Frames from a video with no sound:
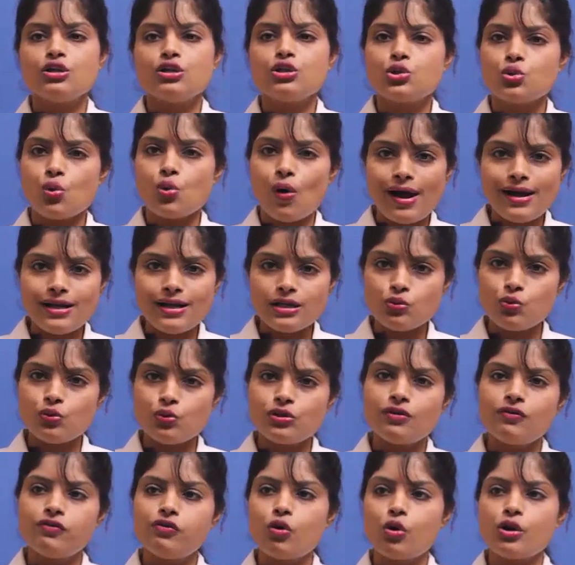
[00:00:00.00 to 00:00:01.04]
twice with
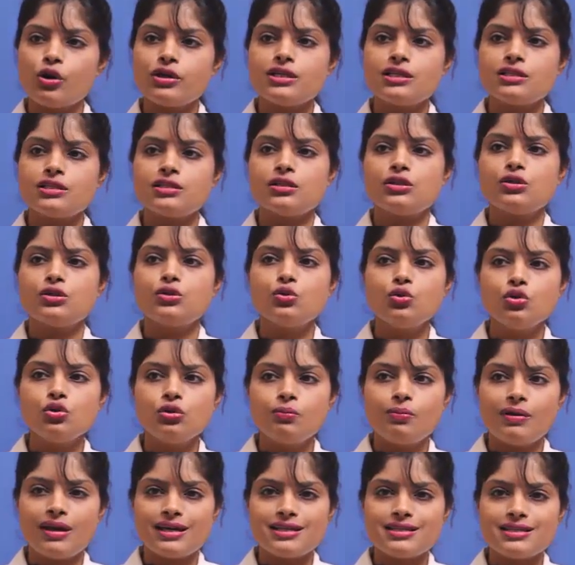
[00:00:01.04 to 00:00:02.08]
a fluoridated
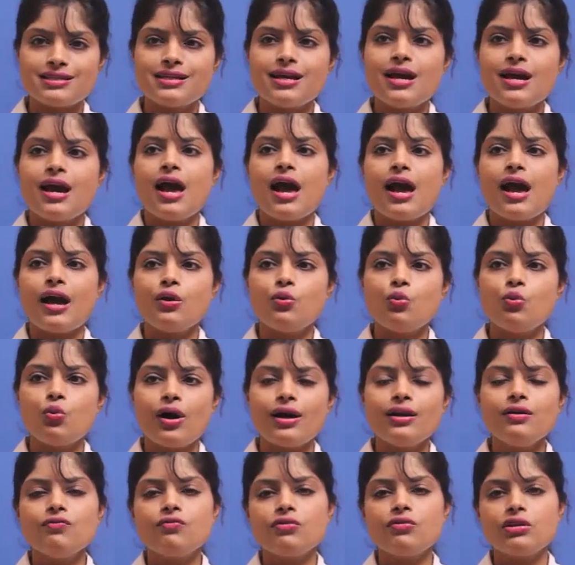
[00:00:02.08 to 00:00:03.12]
toothpaste and
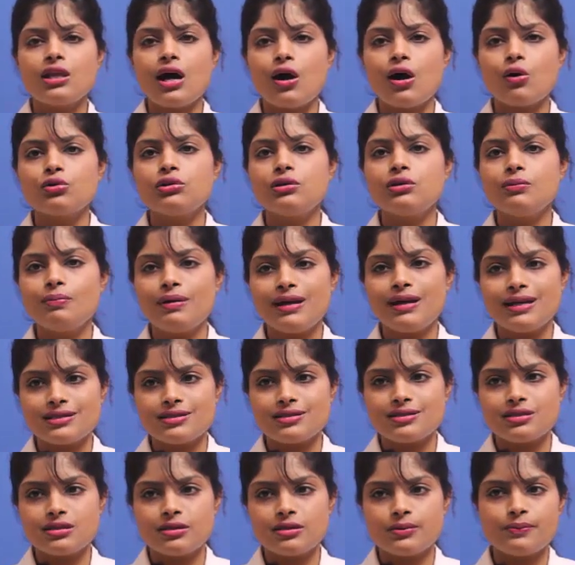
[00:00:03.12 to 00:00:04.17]
one without the
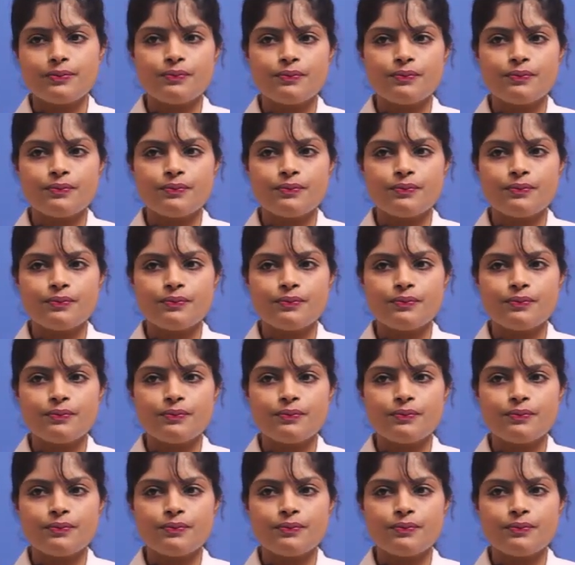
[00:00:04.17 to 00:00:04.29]
paste.